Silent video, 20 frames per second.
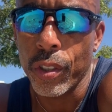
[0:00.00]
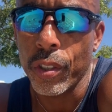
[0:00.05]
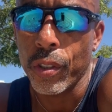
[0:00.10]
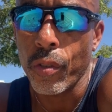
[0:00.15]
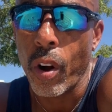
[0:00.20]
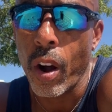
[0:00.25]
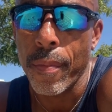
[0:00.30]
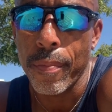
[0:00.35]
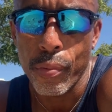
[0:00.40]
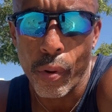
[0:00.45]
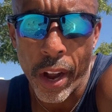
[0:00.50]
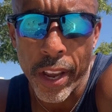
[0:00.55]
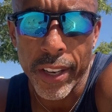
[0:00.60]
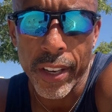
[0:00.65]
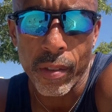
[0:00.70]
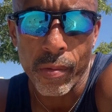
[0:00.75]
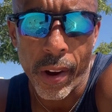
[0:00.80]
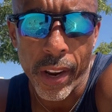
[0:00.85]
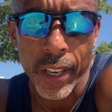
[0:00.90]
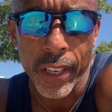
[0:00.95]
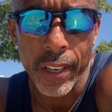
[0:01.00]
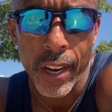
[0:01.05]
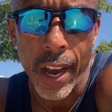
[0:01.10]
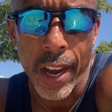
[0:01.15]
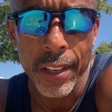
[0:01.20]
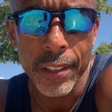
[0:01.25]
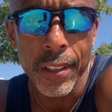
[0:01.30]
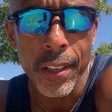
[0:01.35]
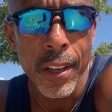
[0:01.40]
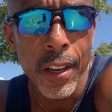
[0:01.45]
our brain can
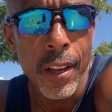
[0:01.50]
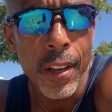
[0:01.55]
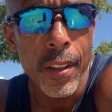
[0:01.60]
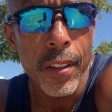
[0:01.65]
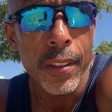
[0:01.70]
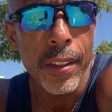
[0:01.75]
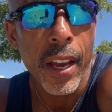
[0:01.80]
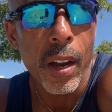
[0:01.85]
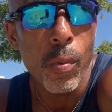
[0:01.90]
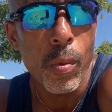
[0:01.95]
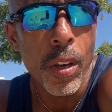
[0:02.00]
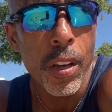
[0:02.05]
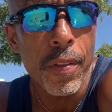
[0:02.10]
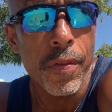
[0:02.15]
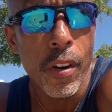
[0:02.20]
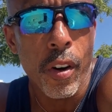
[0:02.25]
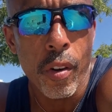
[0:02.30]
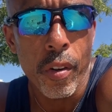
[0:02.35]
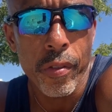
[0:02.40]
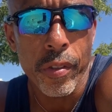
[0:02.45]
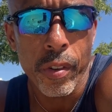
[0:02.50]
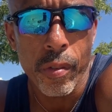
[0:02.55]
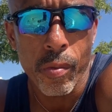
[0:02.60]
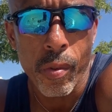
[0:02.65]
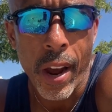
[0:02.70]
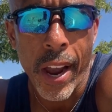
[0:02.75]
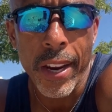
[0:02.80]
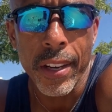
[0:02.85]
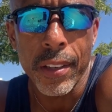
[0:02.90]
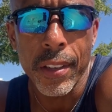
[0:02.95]
recognize that we've earned the
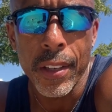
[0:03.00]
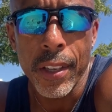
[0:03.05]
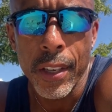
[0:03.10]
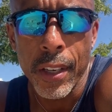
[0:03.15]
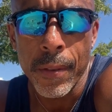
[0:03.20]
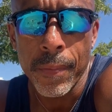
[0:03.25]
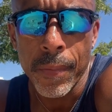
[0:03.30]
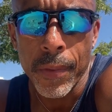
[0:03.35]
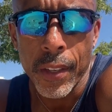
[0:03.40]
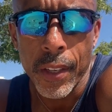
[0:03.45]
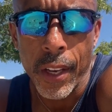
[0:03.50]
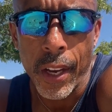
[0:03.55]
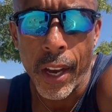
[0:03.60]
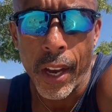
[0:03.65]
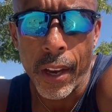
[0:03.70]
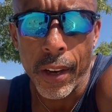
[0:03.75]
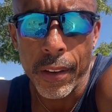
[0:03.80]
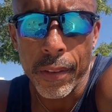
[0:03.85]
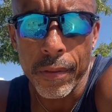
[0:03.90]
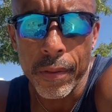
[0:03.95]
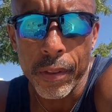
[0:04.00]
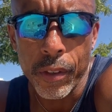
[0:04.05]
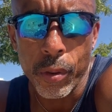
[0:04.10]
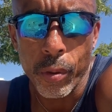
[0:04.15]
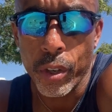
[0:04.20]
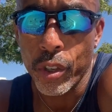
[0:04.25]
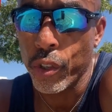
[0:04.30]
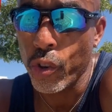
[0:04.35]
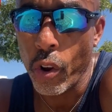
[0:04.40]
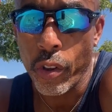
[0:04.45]
right
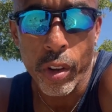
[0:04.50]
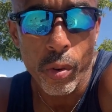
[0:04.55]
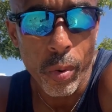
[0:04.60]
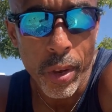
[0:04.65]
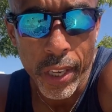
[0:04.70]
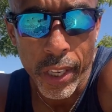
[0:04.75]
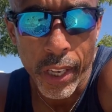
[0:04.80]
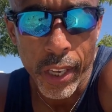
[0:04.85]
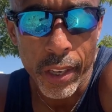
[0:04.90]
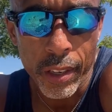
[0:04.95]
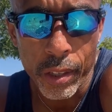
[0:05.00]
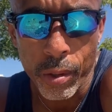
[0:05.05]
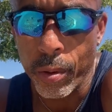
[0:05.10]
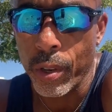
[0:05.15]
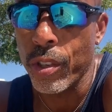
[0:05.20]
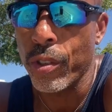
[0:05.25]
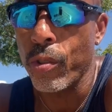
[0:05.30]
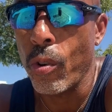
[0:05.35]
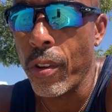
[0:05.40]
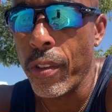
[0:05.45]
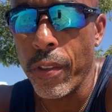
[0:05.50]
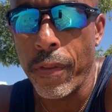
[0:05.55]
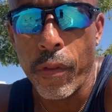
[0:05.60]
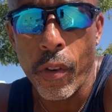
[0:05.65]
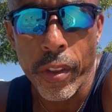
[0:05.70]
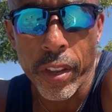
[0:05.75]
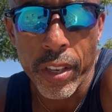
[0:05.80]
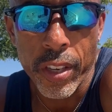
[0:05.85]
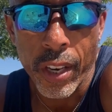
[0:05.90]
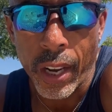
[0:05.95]
to enjoy the weekend, to enjoy the
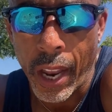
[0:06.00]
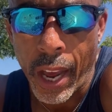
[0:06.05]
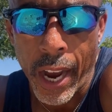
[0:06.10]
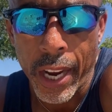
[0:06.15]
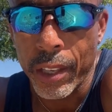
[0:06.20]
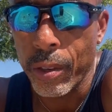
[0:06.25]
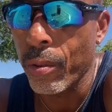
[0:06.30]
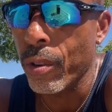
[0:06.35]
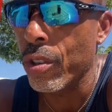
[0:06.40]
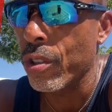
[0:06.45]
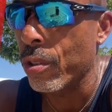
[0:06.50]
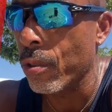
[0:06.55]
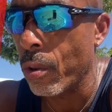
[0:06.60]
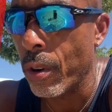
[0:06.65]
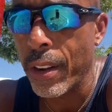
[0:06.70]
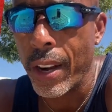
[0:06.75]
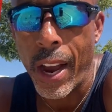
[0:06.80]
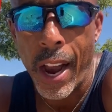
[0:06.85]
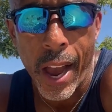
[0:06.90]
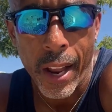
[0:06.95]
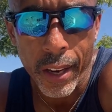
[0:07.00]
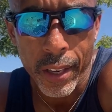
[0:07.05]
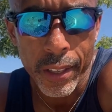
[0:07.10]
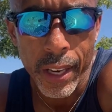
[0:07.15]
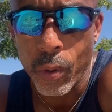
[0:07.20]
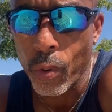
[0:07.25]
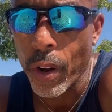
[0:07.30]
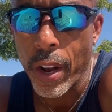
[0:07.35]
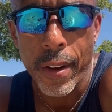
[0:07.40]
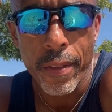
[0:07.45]
4th of July, to enjoy the
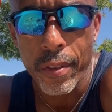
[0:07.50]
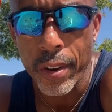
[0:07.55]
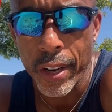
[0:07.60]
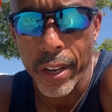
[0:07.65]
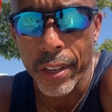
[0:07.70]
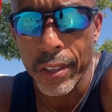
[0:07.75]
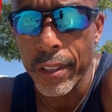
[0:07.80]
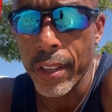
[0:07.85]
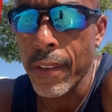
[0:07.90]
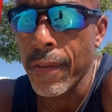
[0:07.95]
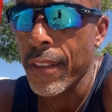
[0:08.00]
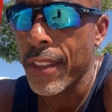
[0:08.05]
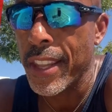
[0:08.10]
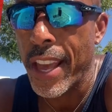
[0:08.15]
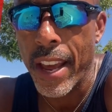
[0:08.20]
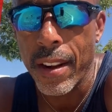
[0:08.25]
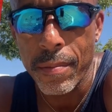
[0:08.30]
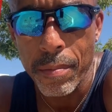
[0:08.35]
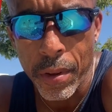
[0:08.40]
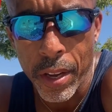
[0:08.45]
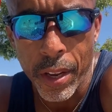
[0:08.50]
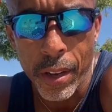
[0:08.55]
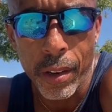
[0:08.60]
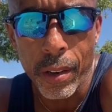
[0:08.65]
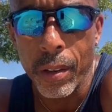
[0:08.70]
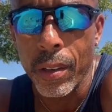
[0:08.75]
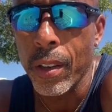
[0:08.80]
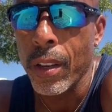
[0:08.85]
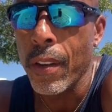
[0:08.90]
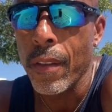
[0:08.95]
holiday, whatever it is, that
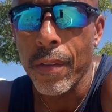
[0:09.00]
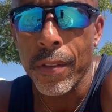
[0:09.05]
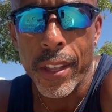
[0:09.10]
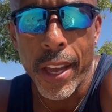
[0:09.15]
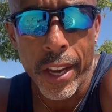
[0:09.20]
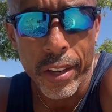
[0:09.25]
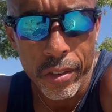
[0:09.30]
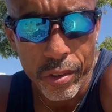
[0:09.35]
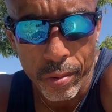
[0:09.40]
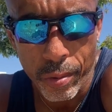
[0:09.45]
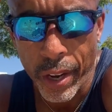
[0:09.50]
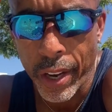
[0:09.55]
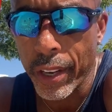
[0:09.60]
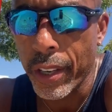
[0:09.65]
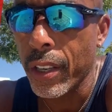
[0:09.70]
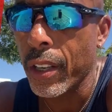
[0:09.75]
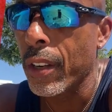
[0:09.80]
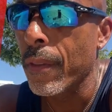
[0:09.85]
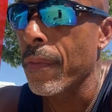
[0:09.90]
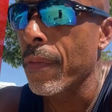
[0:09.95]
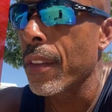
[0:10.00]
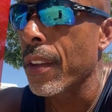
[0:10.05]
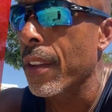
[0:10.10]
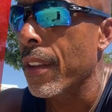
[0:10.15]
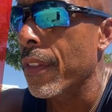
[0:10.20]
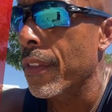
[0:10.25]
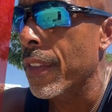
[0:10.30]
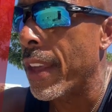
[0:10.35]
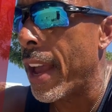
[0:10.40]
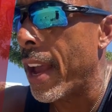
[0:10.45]
meal, that drink,
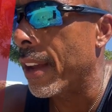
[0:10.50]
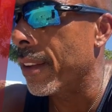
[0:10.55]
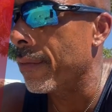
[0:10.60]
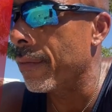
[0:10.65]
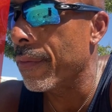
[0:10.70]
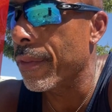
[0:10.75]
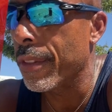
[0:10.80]
that